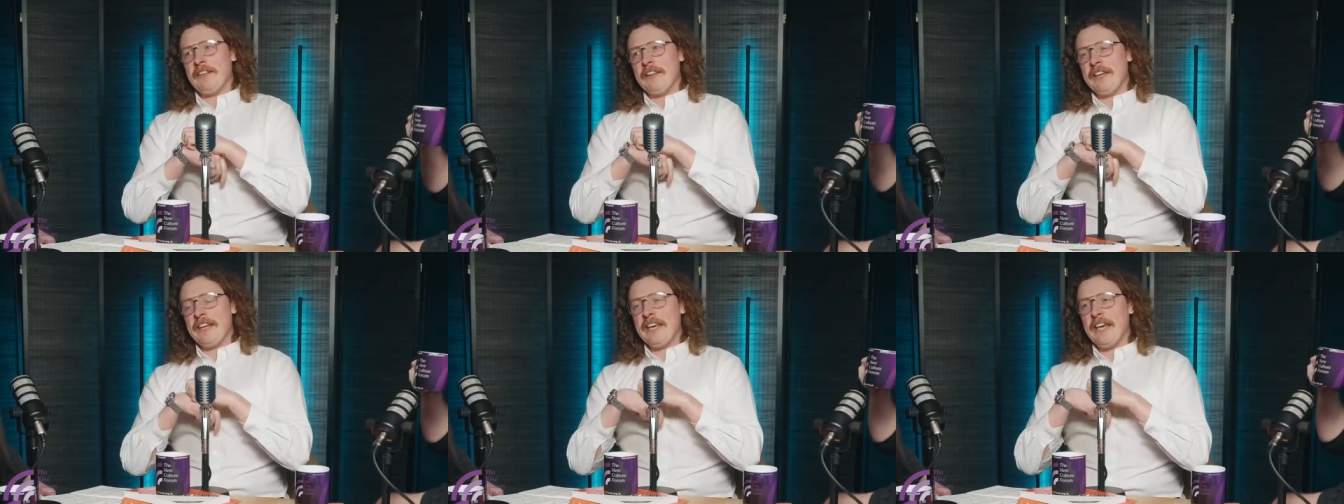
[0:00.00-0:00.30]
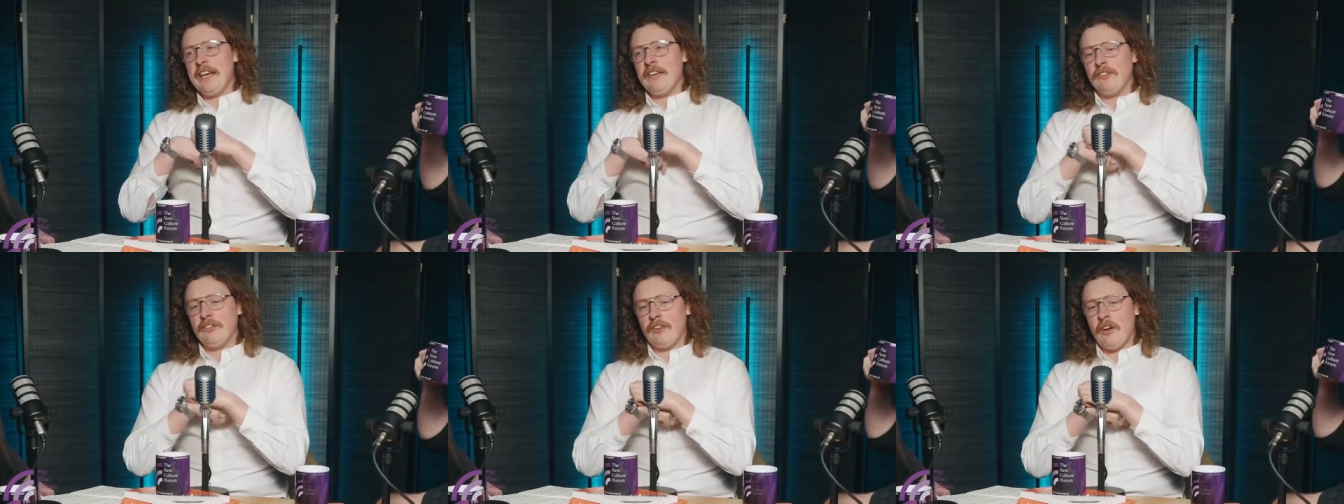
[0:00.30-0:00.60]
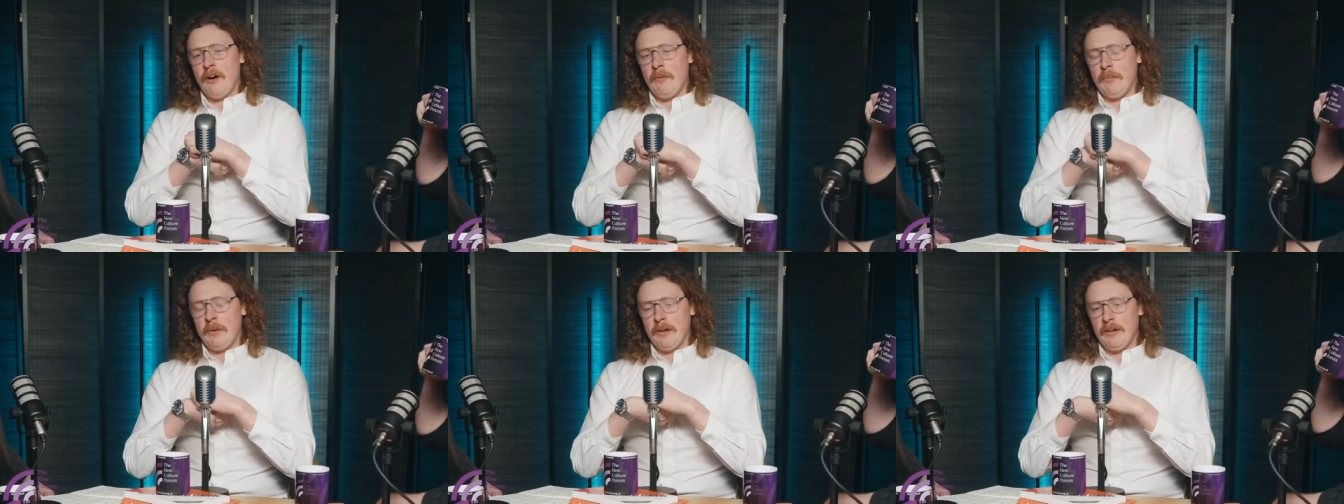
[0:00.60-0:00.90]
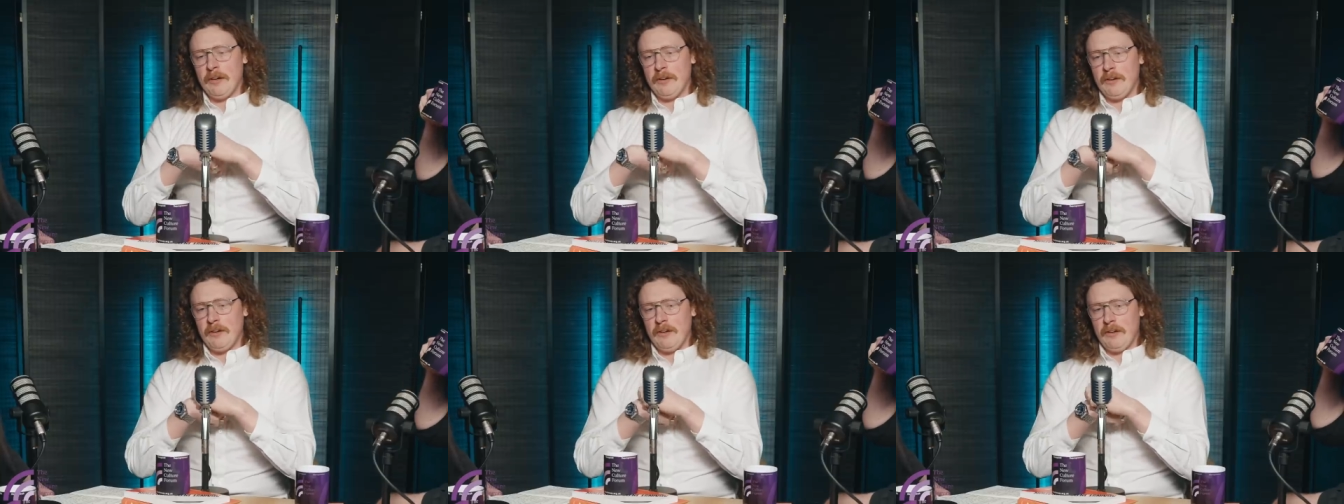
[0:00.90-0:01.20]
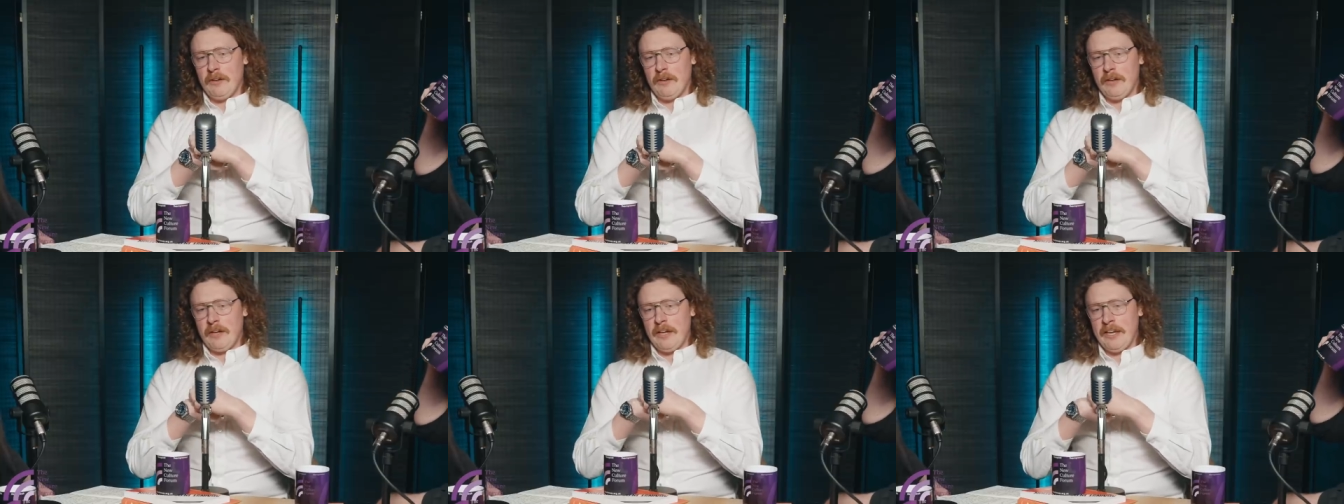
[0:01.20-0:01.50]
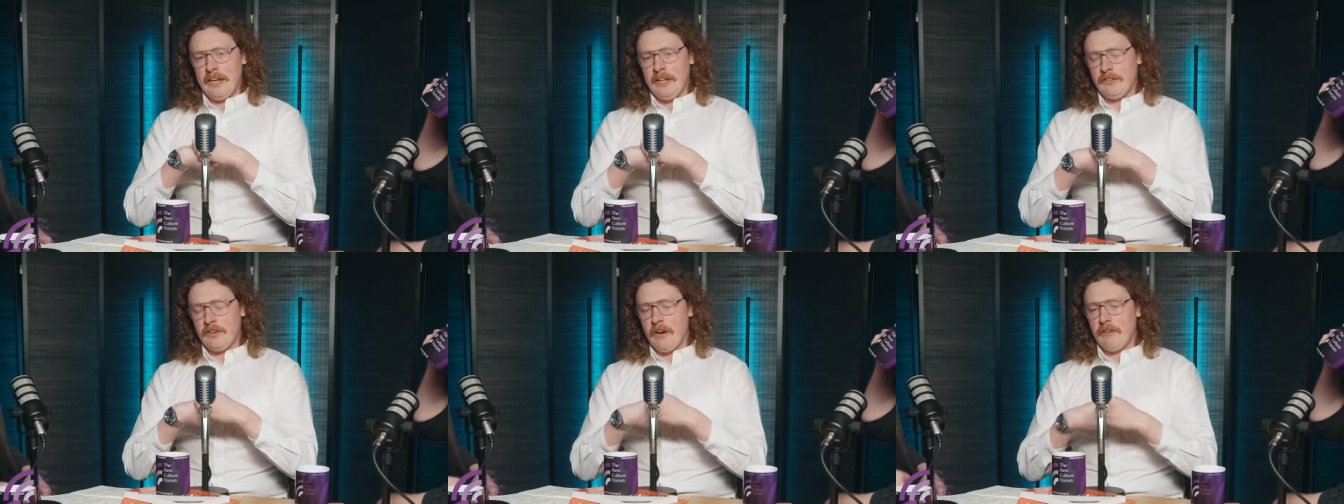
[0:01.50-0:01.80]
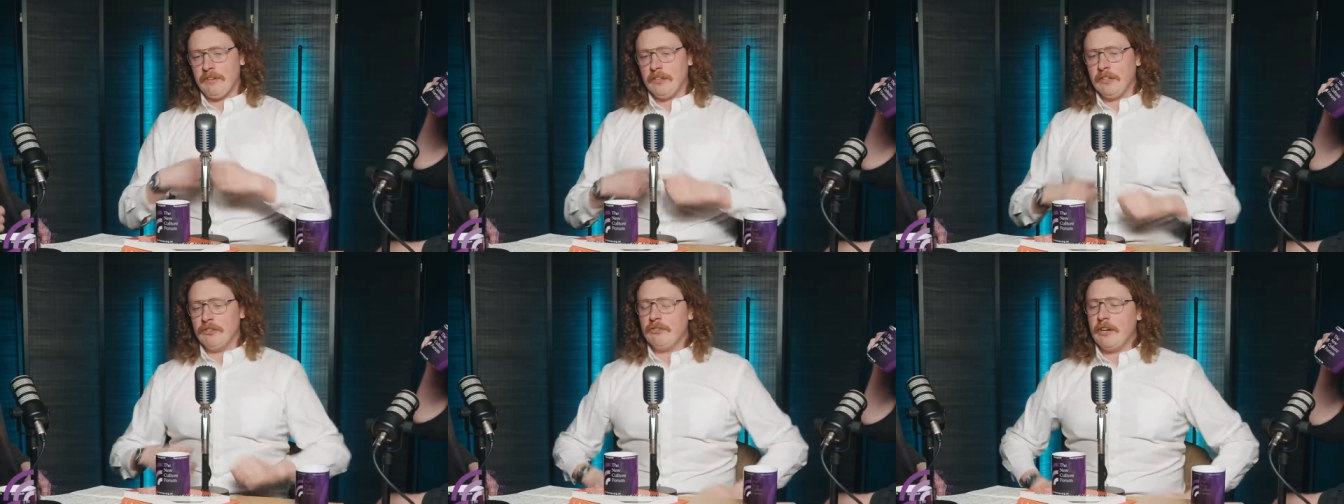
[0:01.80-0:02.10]
think Keir Starmer his
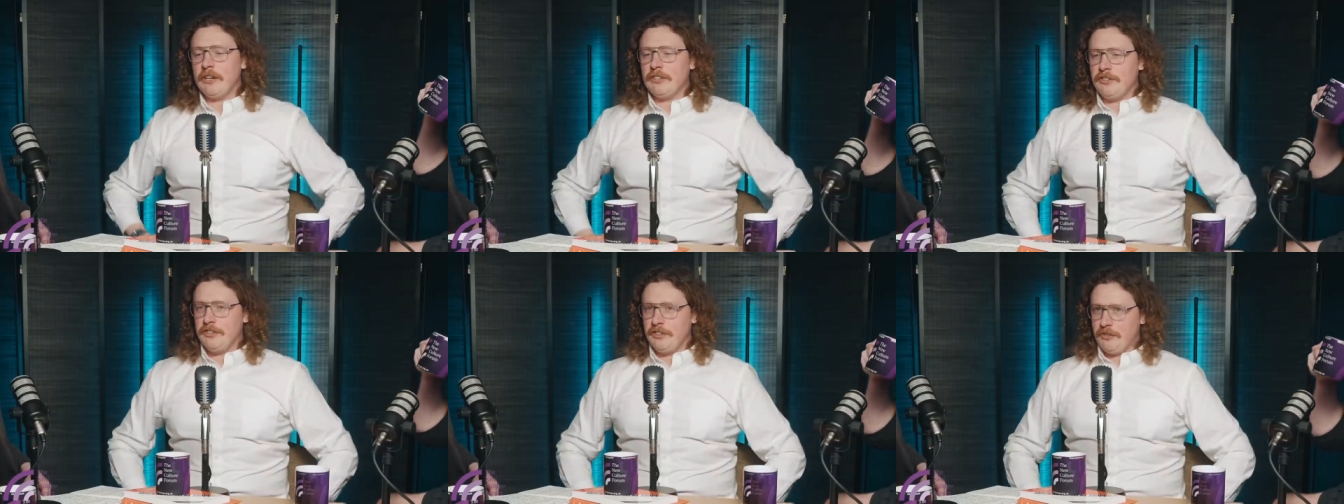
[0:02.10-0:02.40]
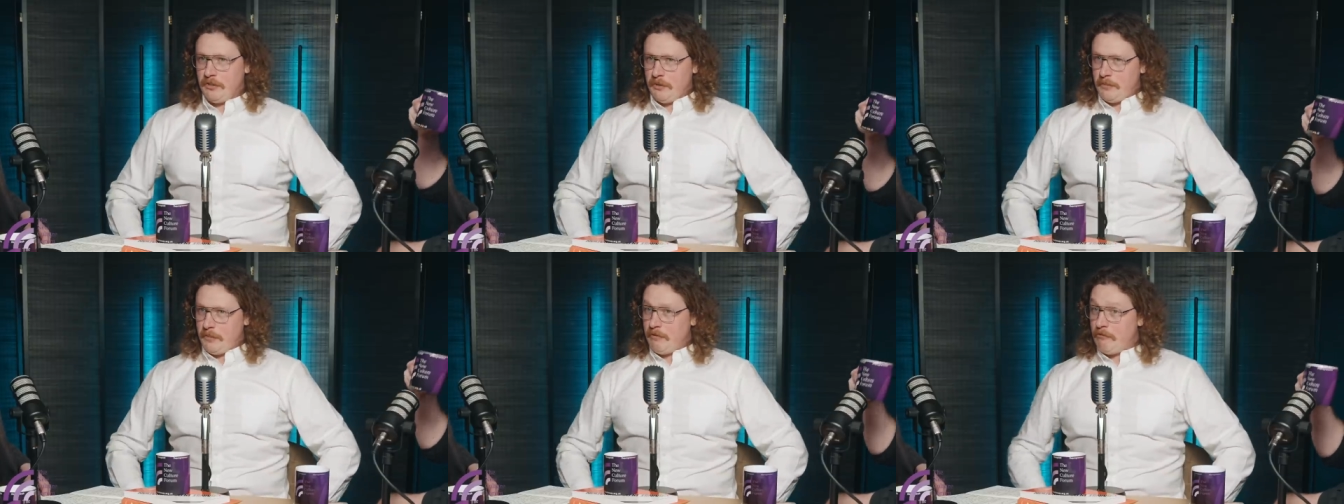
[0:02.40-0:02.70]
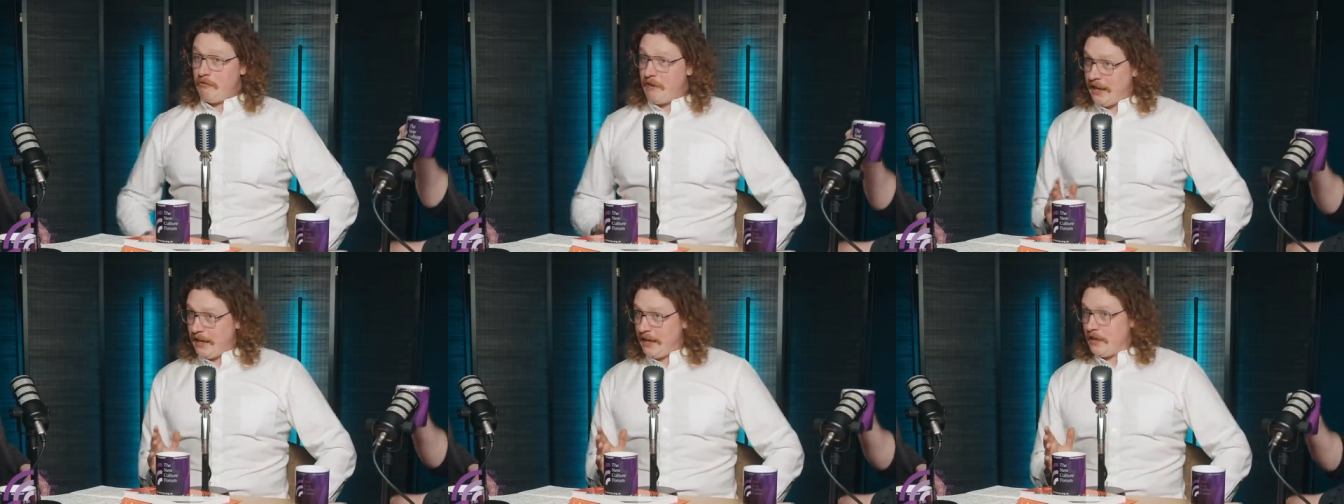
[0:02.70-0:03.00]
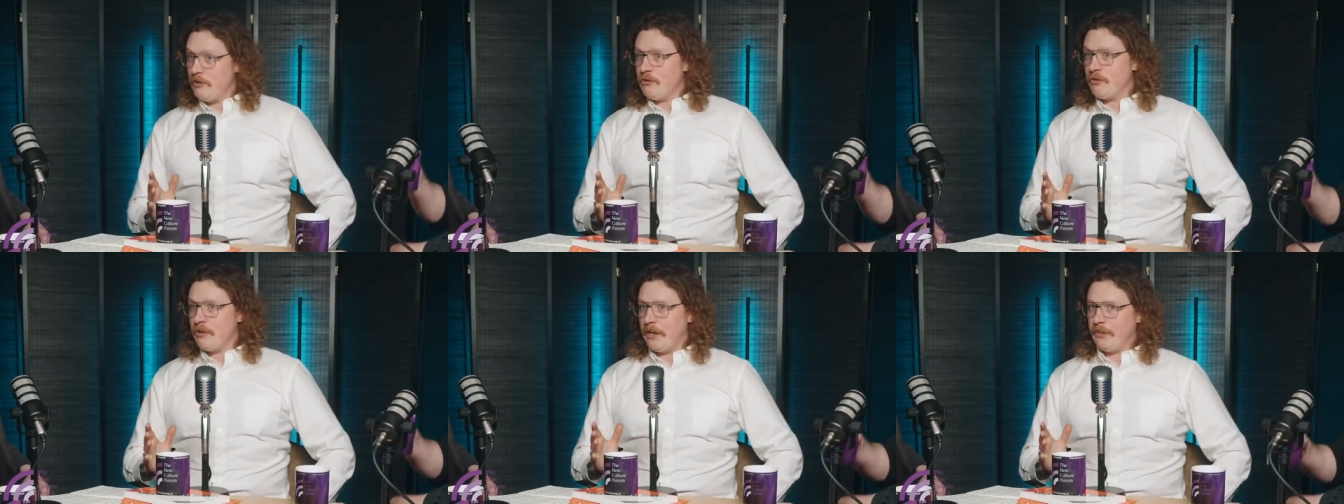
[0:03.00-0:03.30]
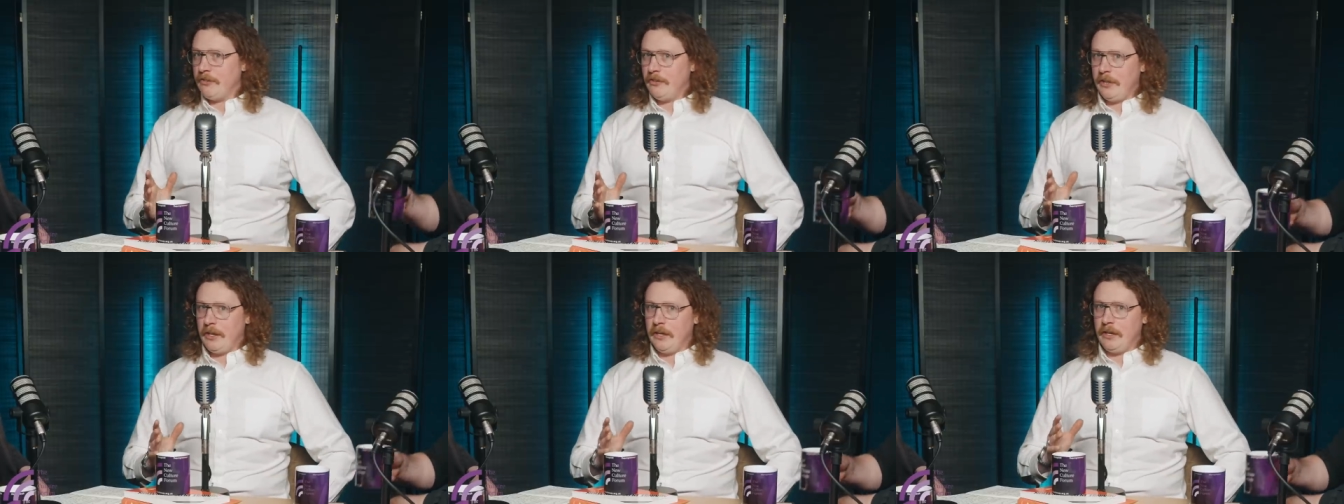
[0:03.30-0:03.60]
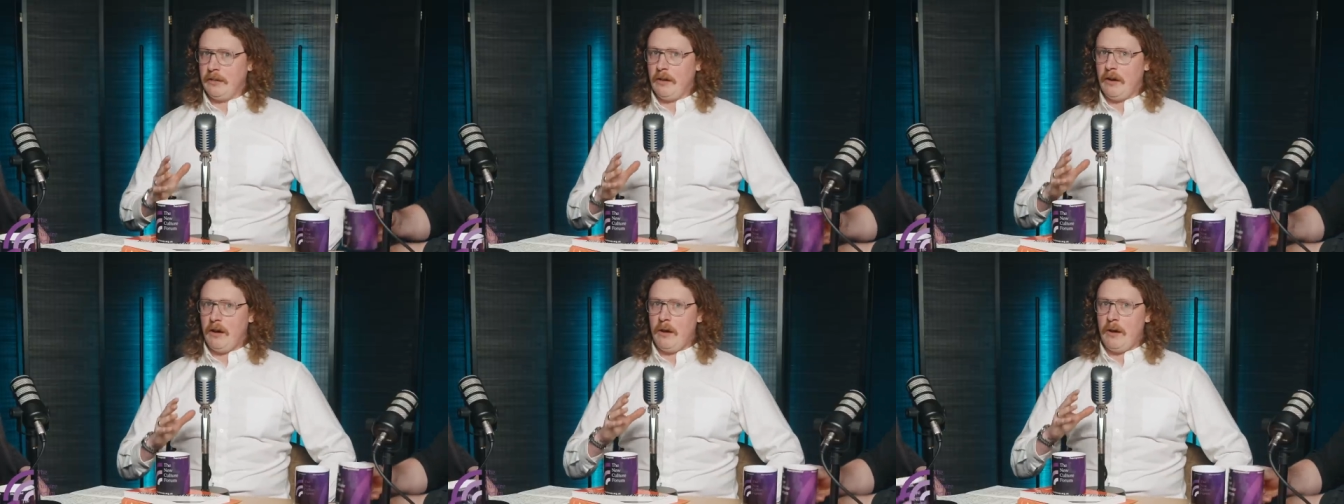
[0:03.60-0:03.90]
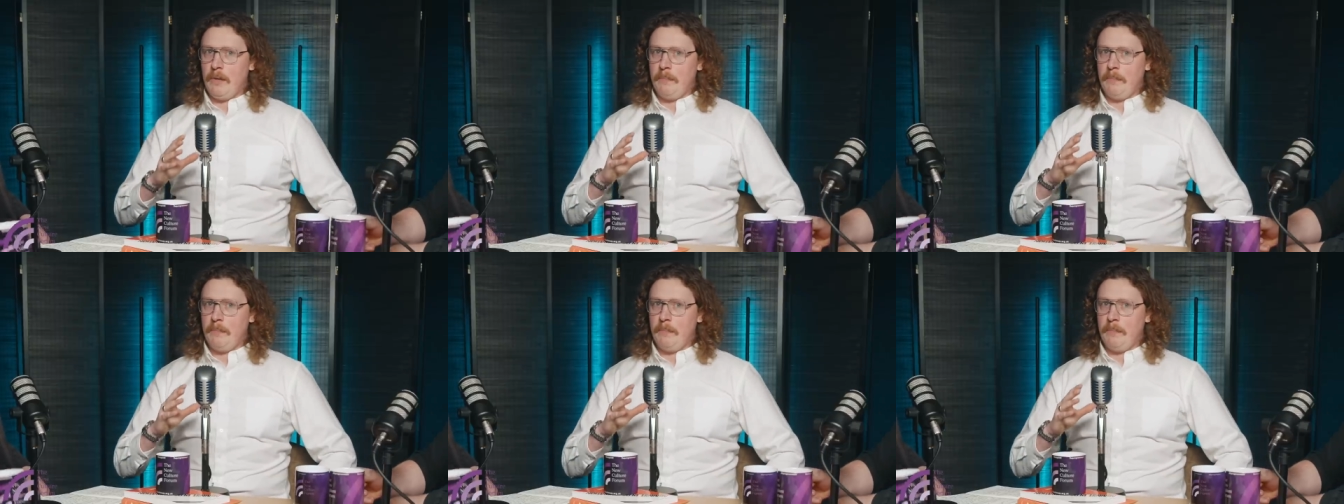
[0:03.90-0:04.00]
governing strategy is going to be really interesting